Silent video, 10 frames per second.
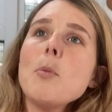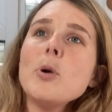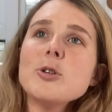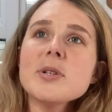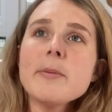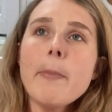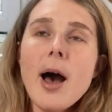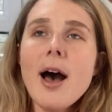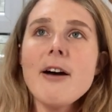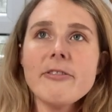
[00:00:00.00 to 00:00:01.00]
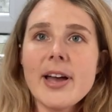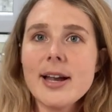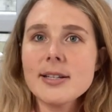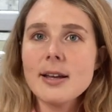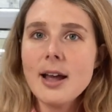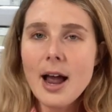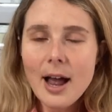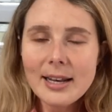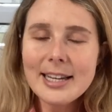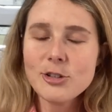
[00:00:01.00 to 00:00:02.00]
which was the perfect,
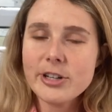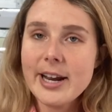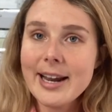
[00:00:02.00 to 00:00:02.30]
literally,